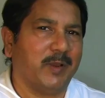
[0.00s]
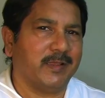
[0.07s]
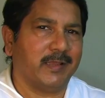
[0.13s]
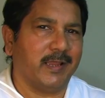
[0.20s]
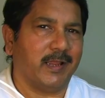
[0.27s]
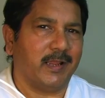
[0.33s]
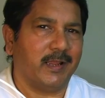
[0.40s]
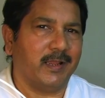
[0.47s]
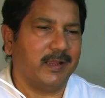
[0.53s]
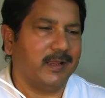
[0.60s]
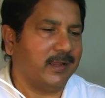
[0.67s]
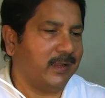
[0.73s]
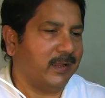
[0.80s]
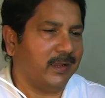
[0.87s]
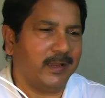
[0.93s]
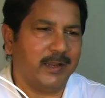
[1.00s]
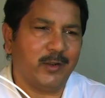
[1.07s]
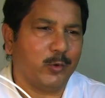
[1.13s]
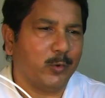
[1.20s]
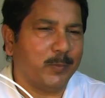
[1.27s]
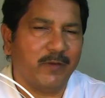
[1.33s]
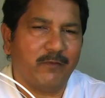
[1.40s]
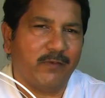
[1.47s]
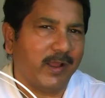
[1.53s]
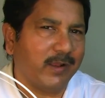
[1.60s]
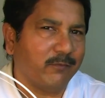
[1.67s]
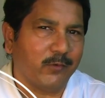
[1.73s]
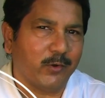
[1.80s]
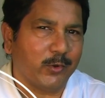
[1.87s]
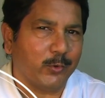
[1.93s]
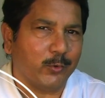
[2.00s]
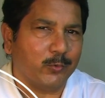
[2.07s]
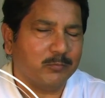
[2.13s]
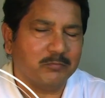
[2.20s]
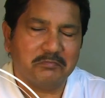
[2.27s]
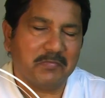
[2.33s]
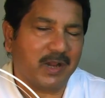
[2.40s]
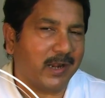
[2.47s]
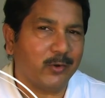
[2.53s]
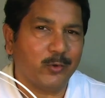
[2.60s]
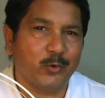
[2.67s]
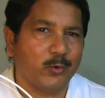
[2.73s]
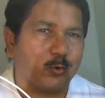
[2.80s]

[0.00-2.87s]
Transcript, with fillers: my thing. It could be fine for you. I don't